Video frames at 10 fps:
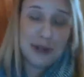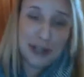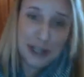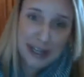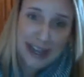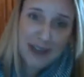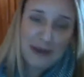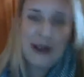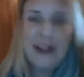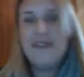that we're good
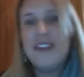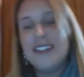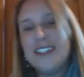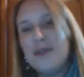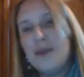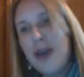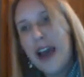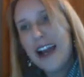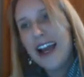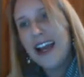at. We all have things that we're
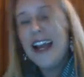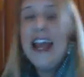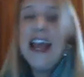bad at.